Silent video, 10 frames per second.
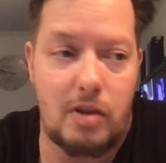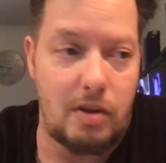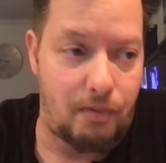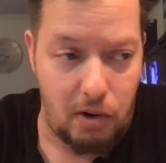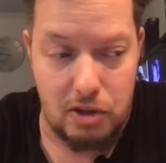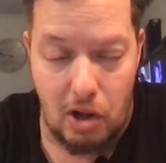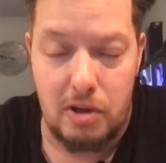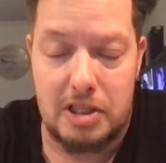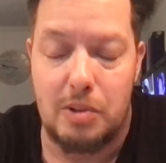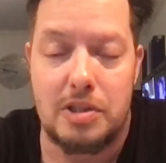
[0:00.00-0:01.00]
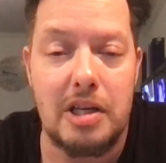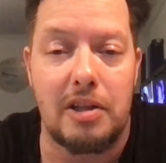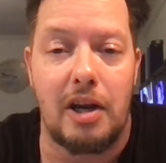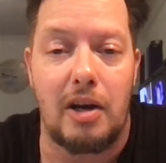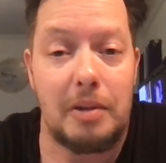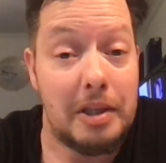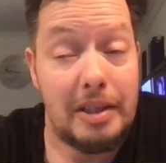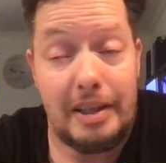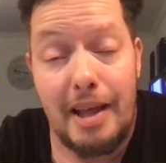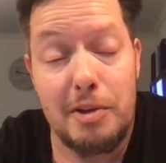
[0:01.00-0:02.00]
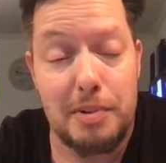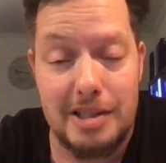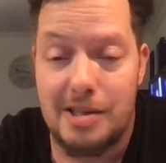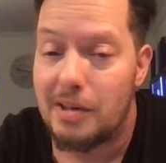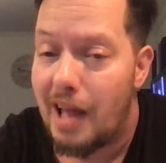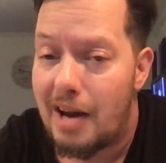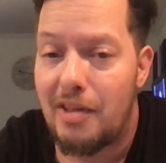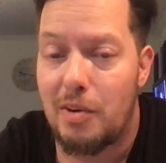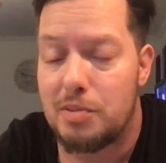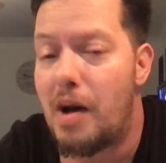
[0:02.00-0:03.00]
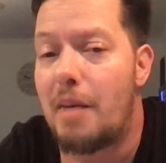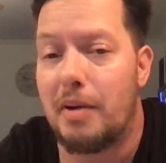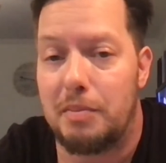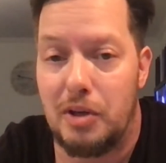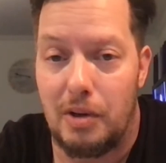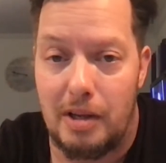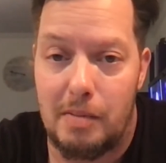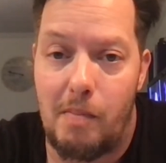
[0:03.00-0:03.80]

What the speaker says: for as long as he was in there. And that was because a lot of that was mop-up duty.